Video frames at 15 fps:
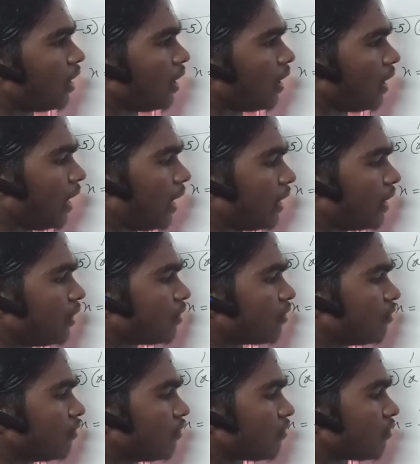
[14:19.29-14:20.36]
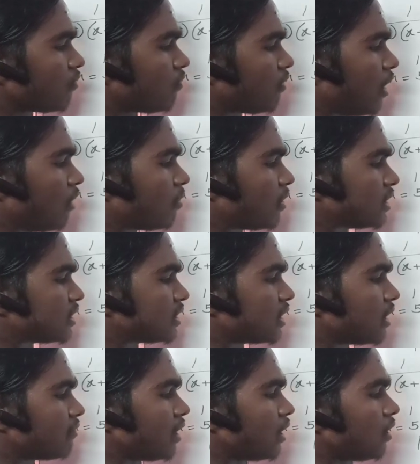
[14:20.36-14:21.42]
a into 5 plus
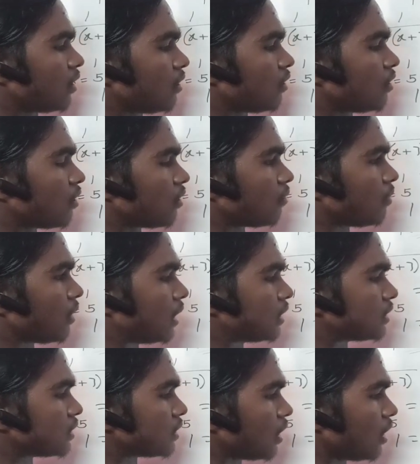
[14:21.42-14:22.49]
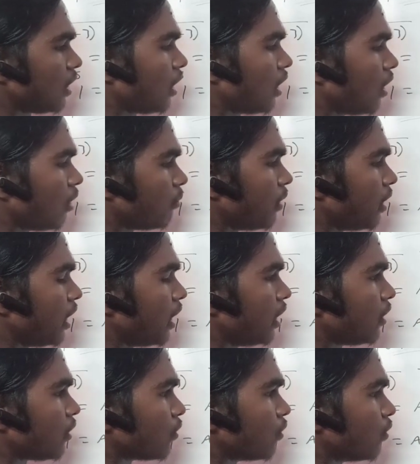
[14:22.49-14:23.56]
7 plus b
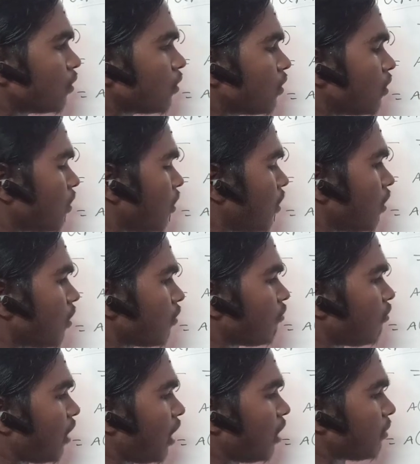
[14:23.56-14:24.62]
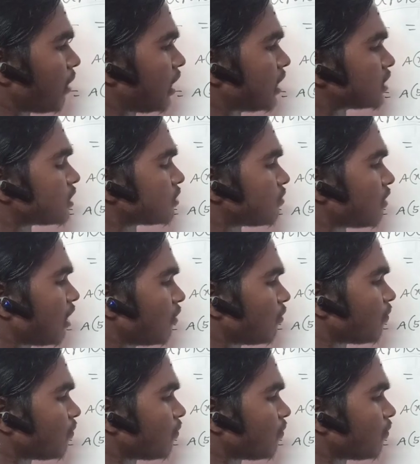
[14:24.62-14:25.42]
into 5 minus 5.